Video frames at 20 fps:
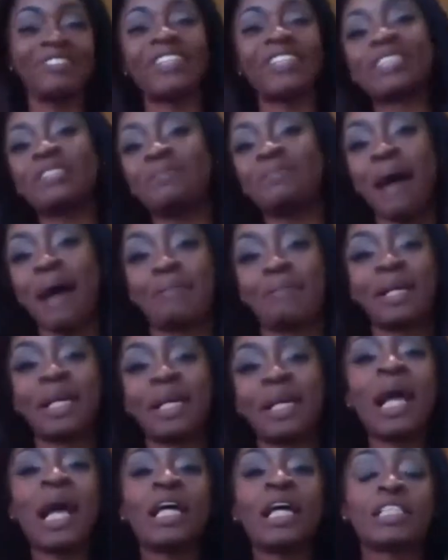We was
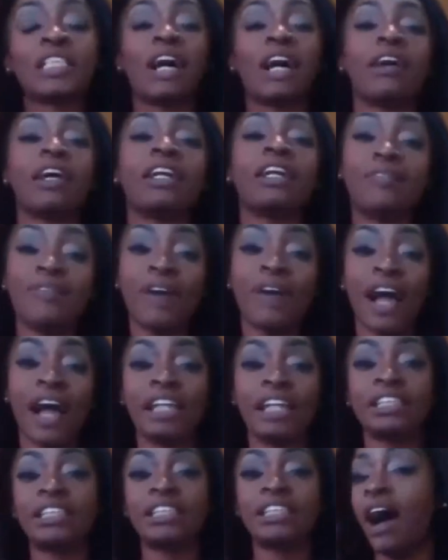popping. So
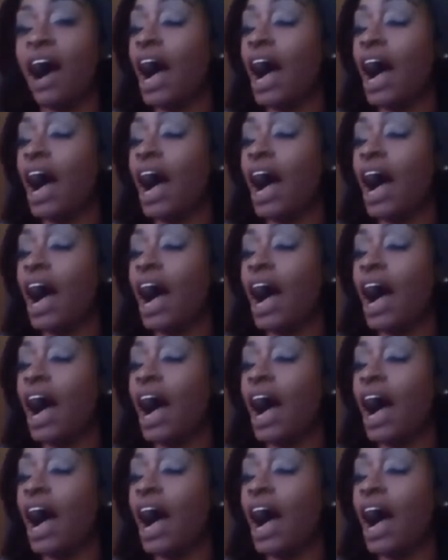anyway,